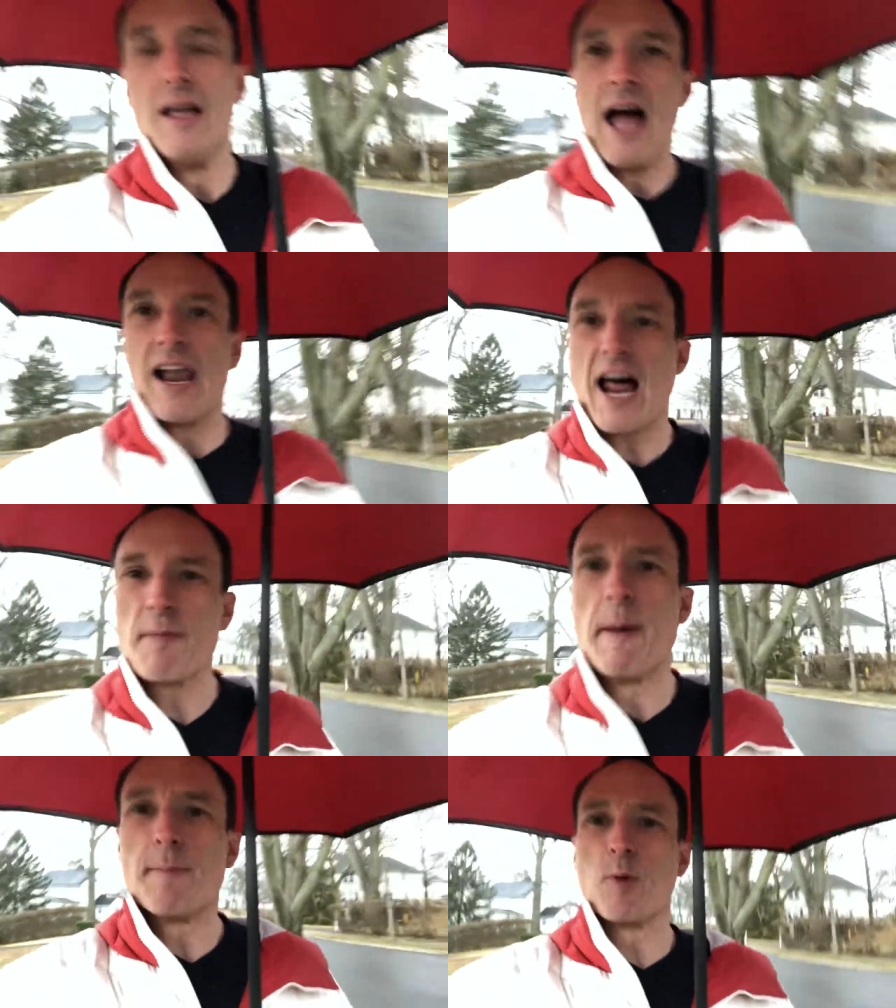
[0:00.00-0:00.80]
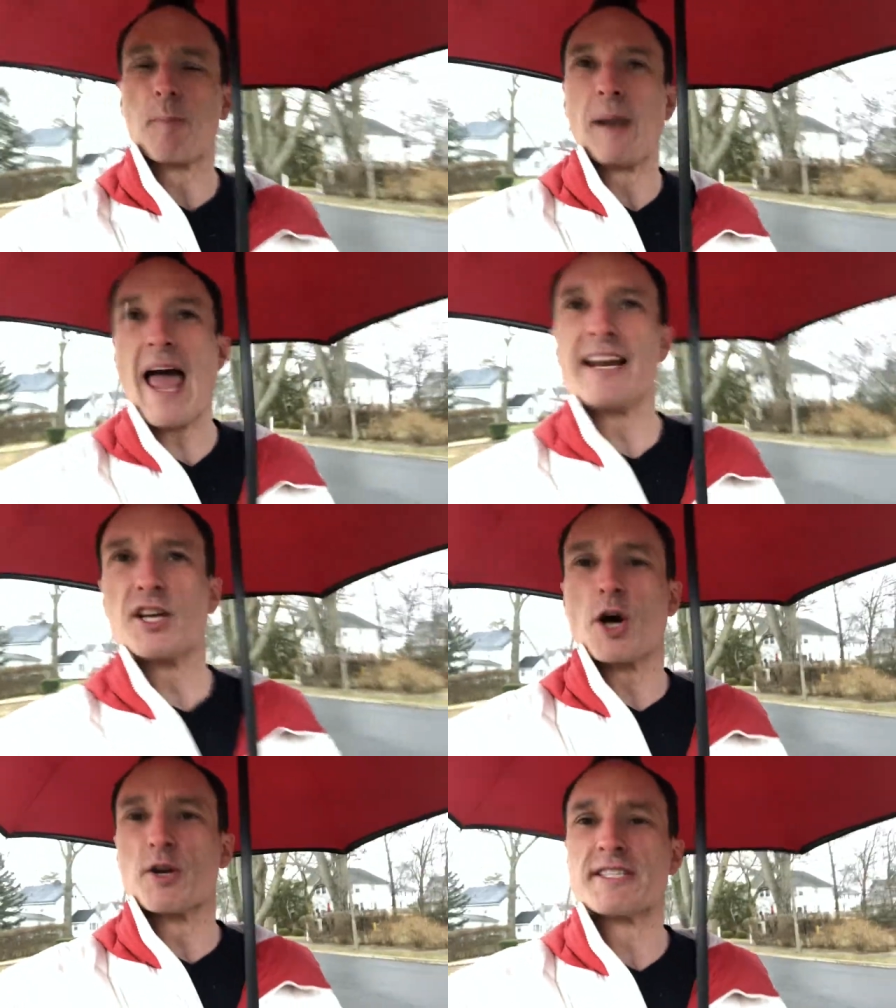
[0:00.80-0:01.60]
A lot of people were planning to
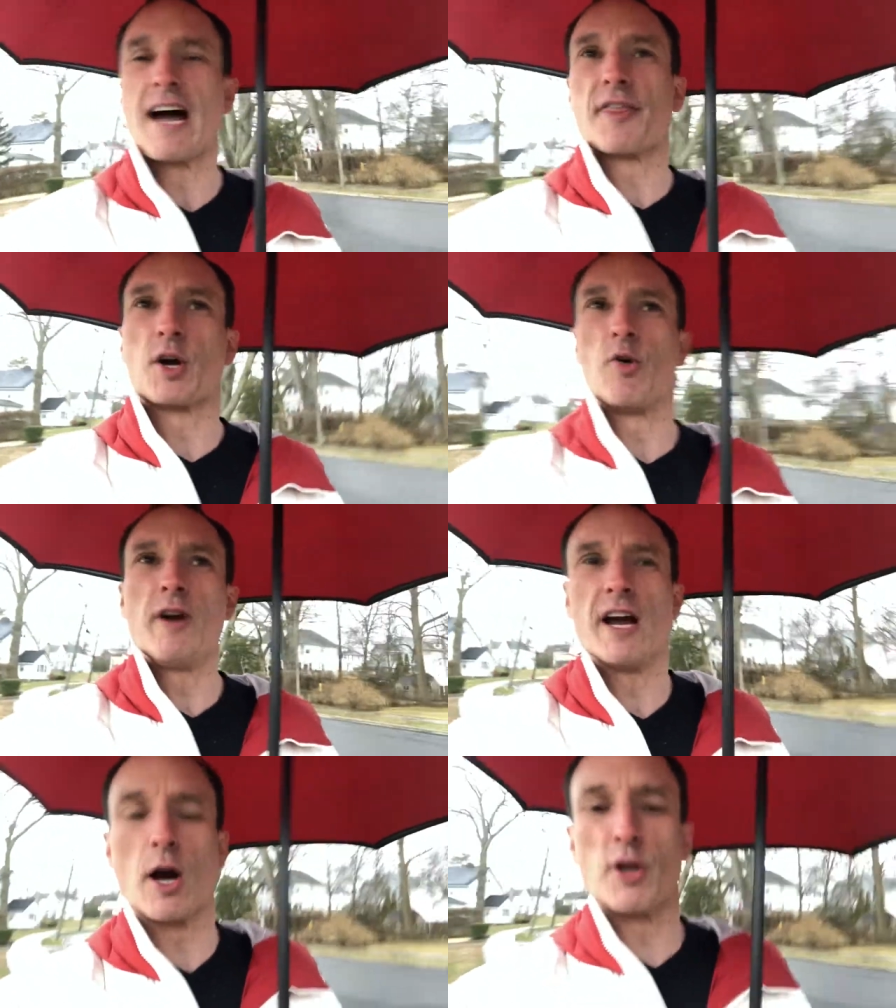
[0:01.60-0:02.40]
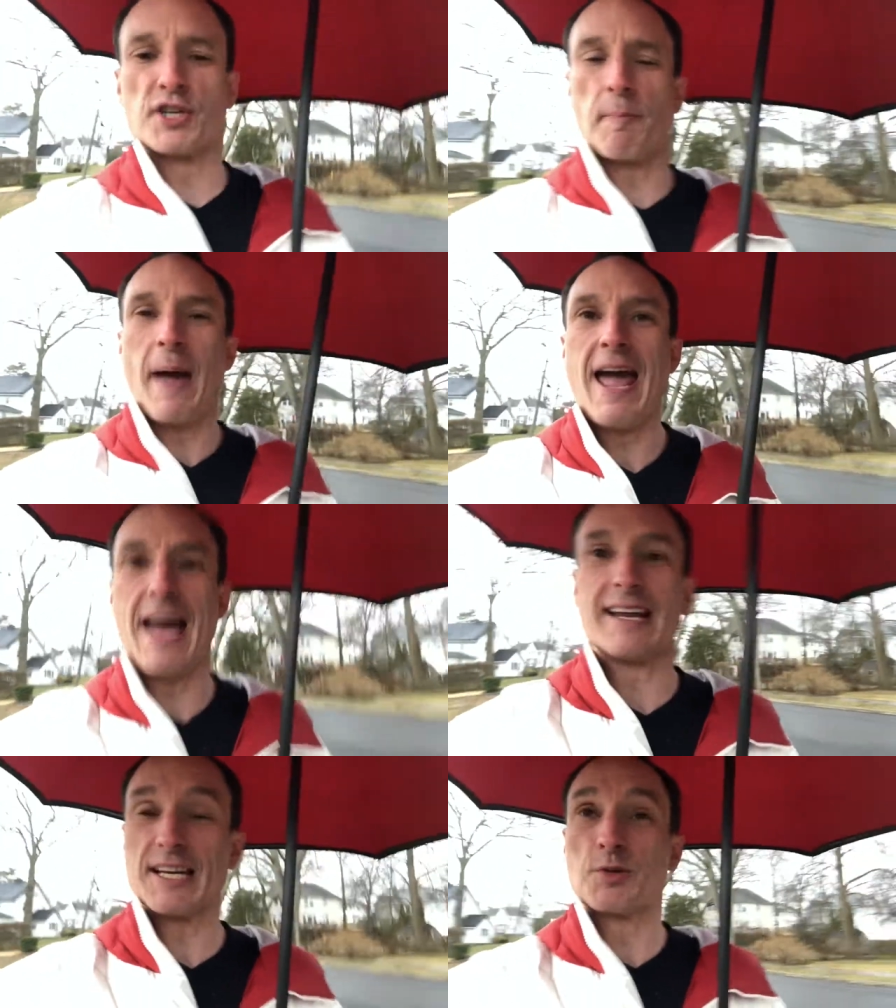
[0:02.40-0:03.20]
go to South Korea, go to
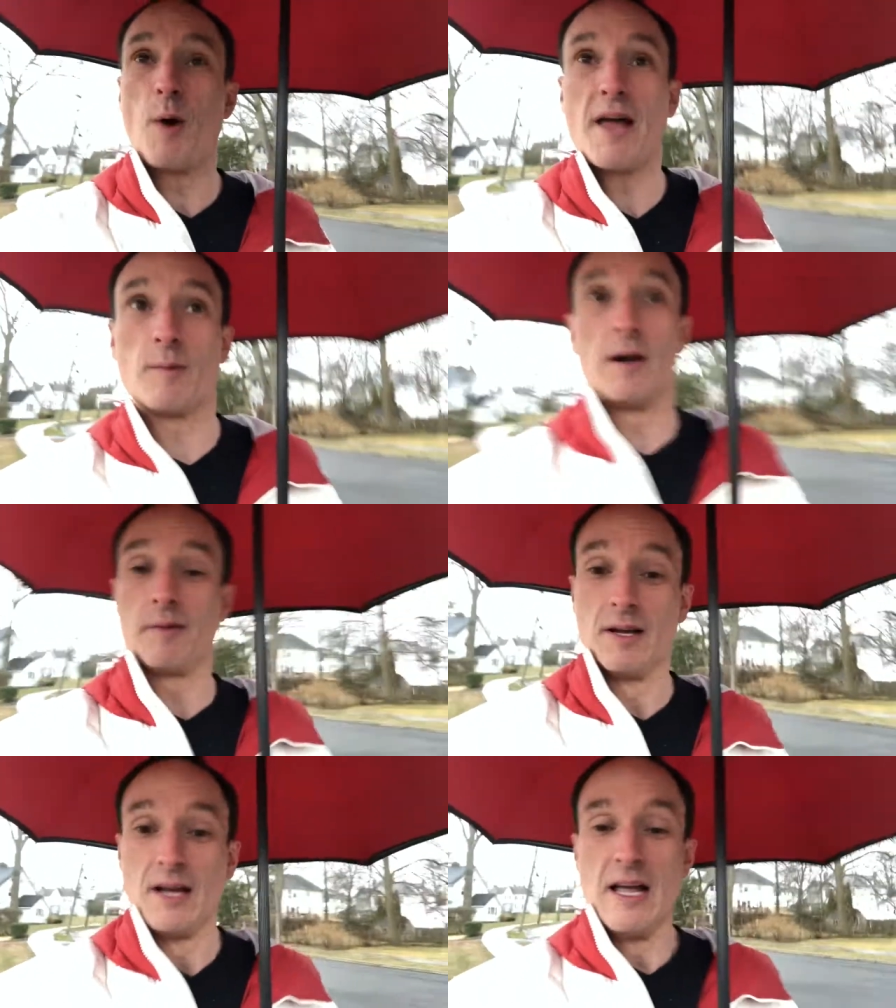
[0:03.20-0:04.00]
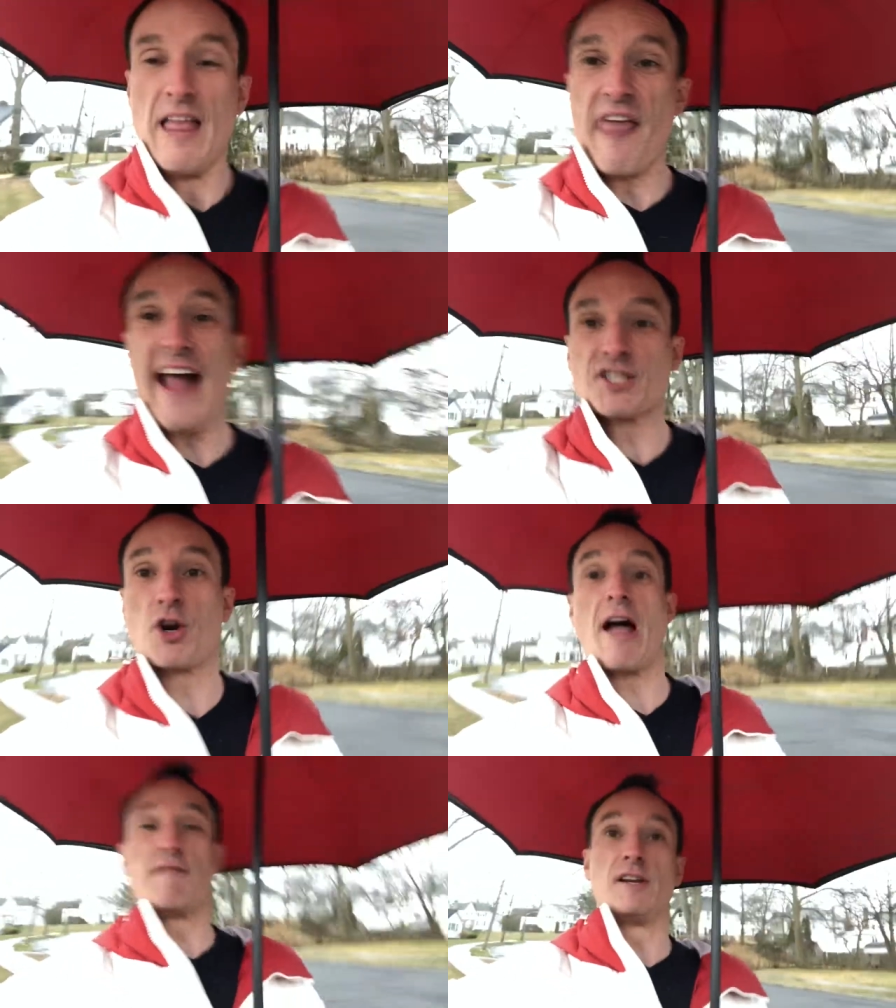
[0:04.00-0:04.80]
Japan. Guess what? Well, that
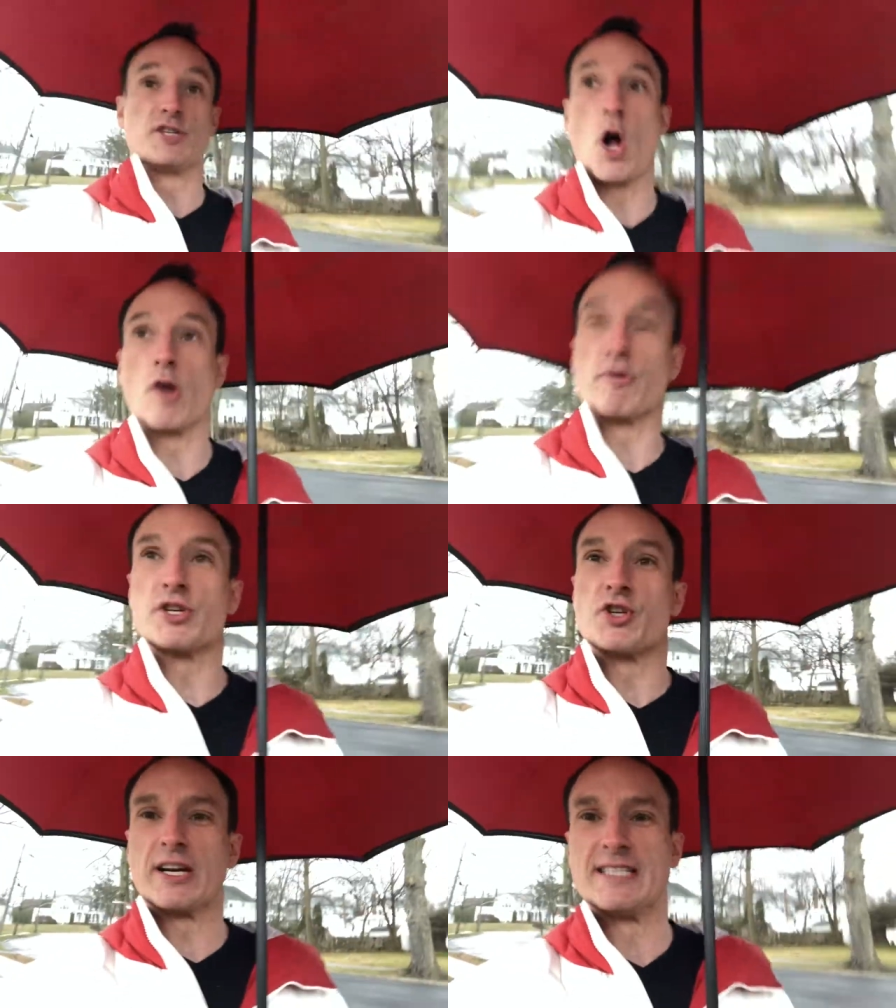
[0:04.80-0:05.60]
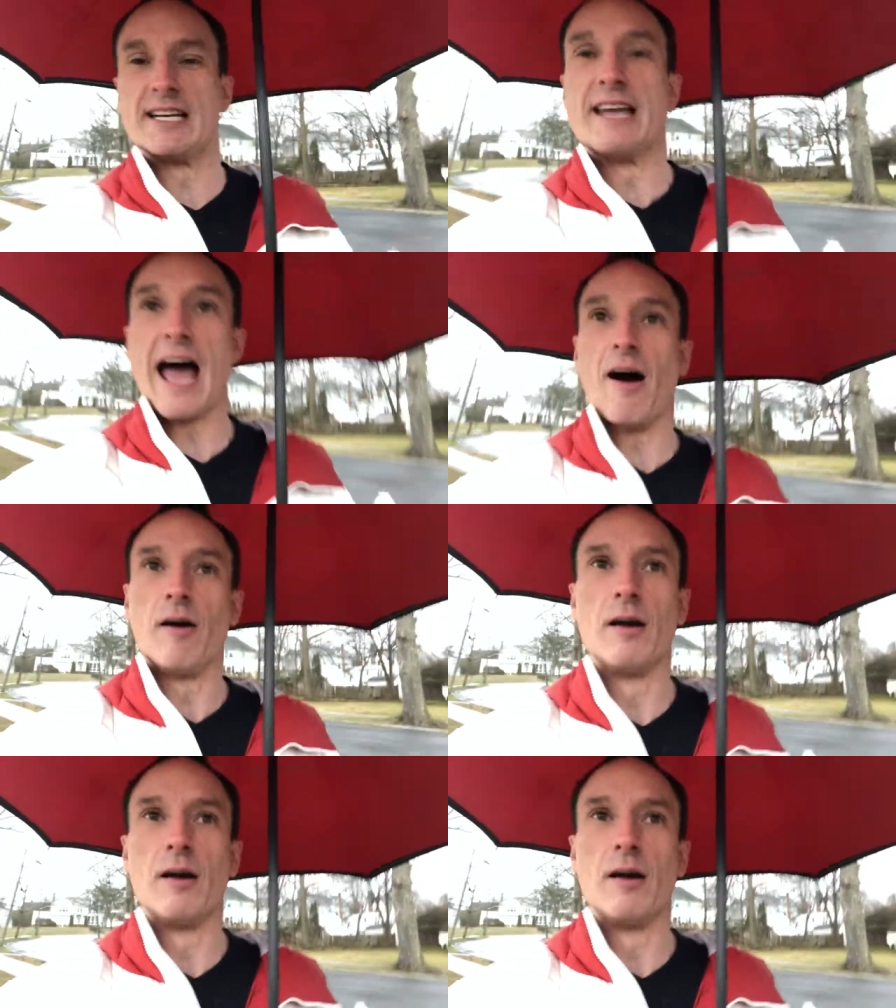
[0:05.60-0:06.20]
travel is all restricted now.